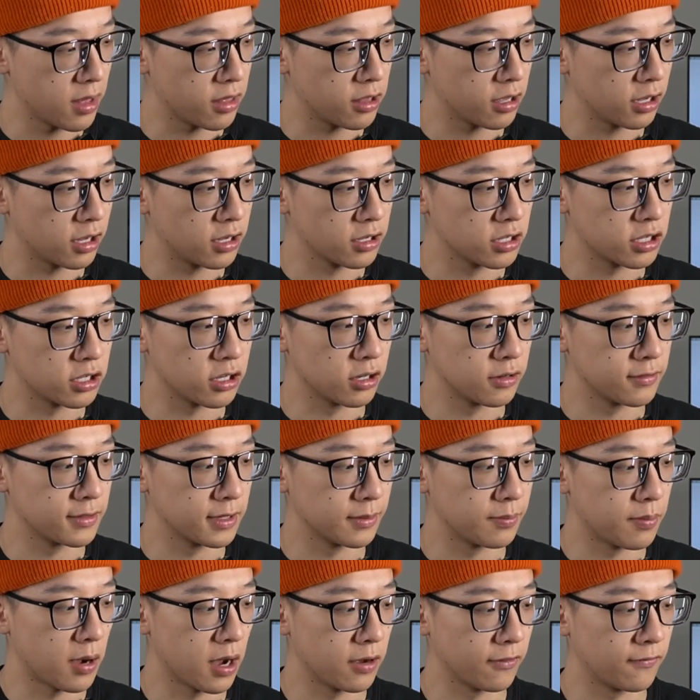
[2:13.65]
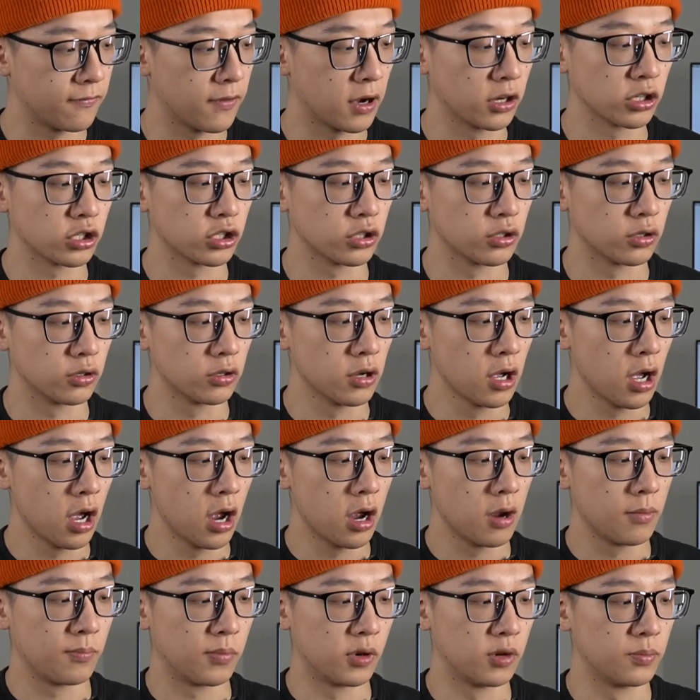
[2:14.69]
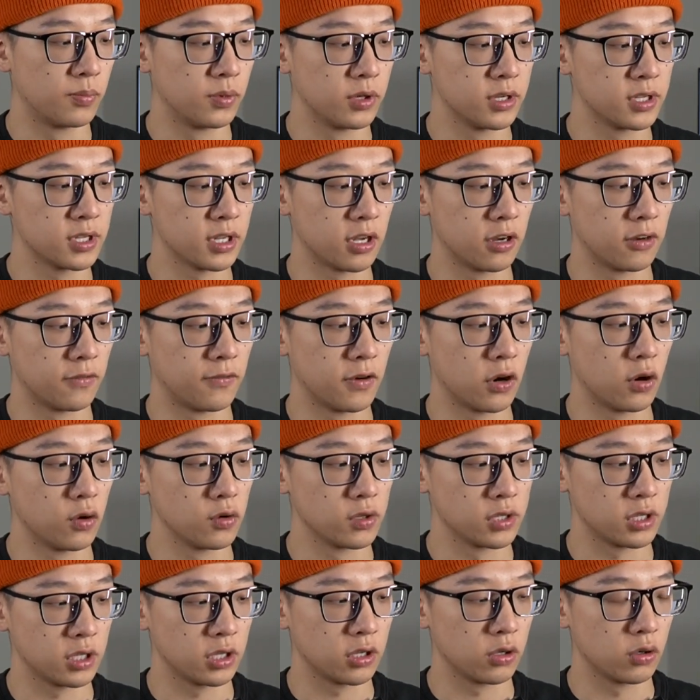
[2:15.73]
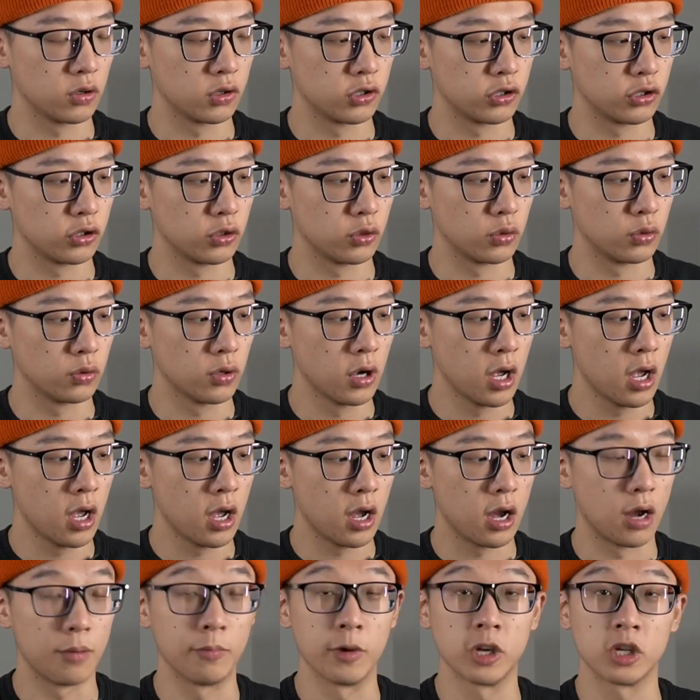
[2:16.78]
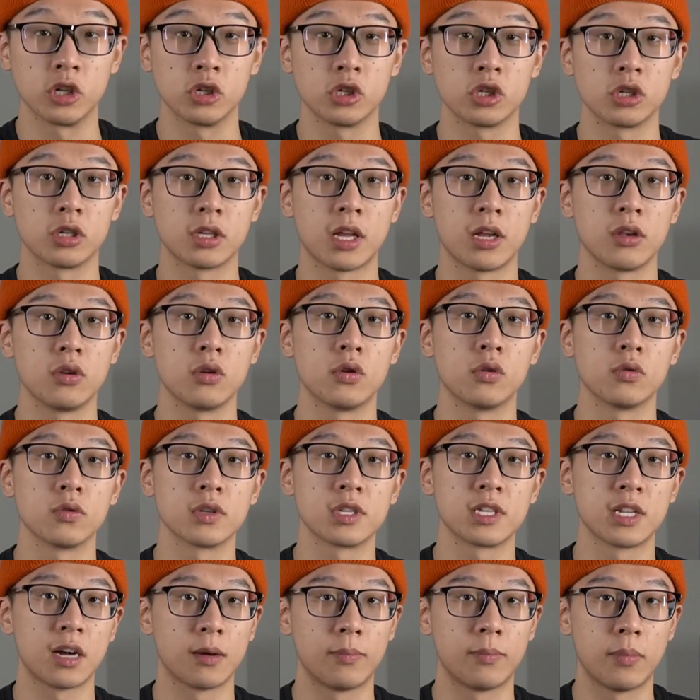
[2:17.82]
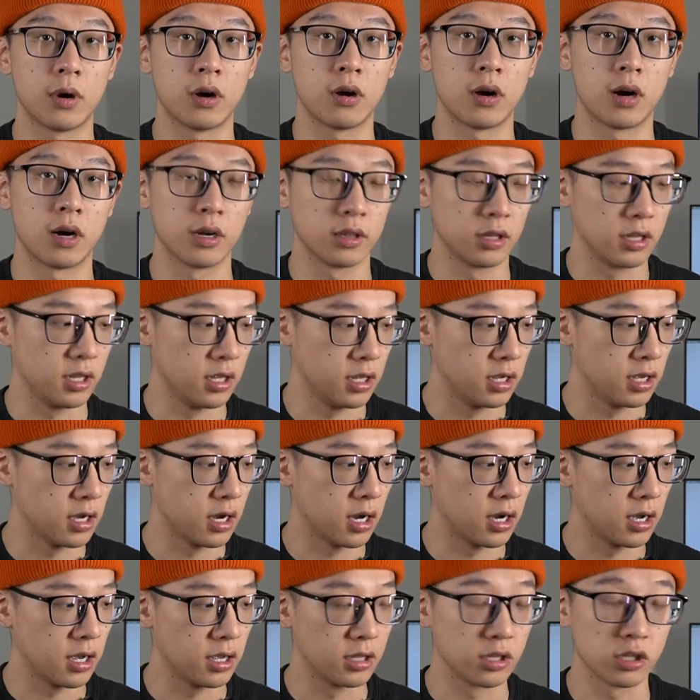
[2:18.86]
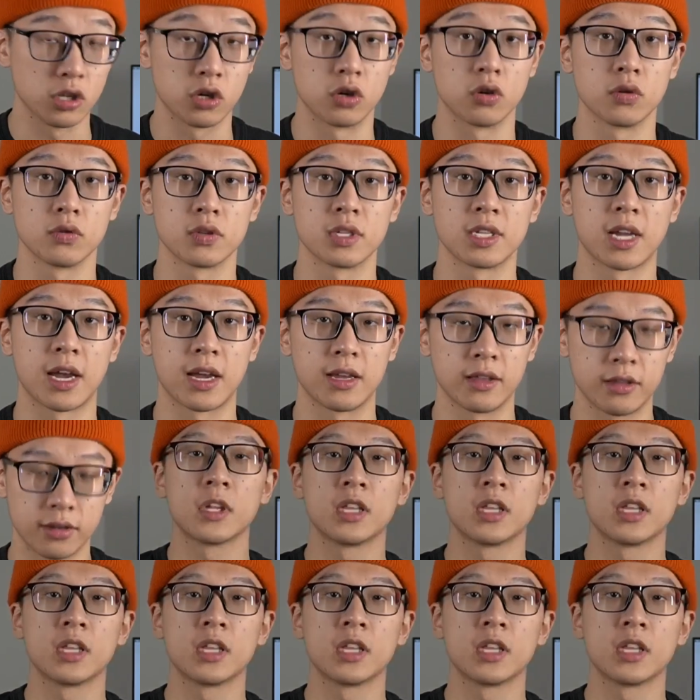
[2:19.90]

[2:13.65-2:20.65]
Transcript: I think it serves a functional purpose of hosting your shoe, making sure that you don't step out on the internal side.